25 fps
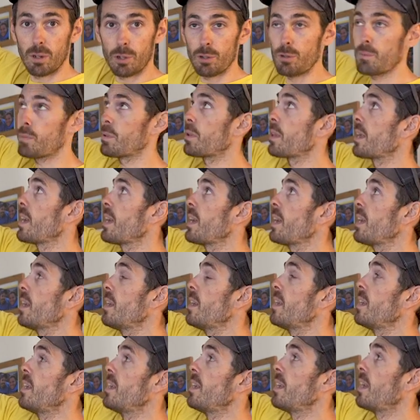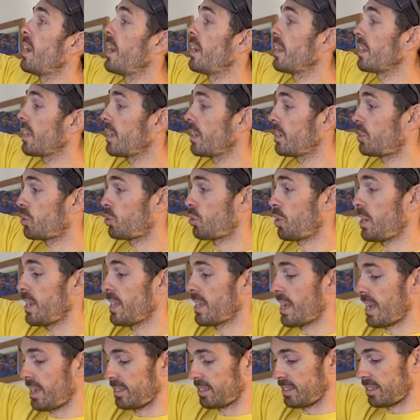loop there, and I'm going to treat
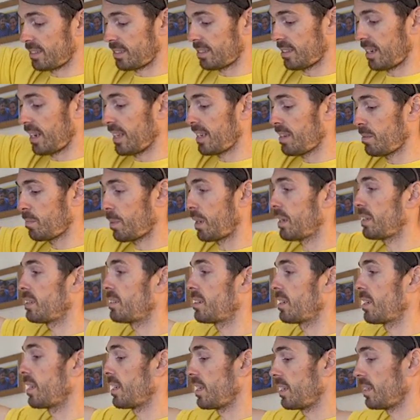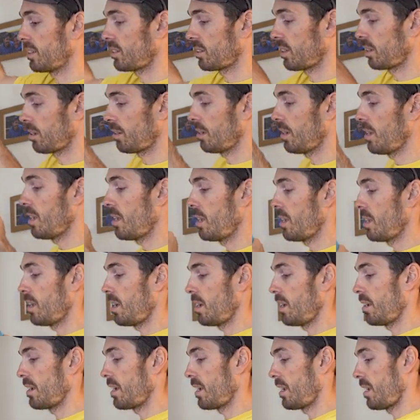that as a sling basically. So
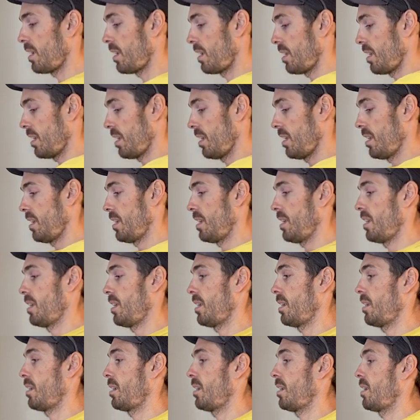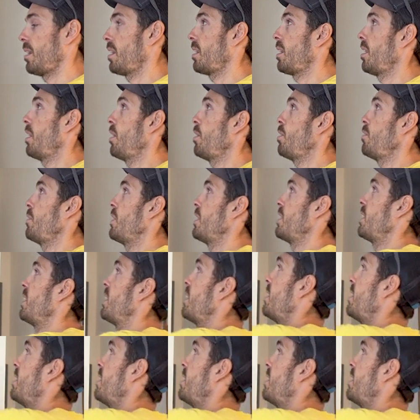I'm going to clove it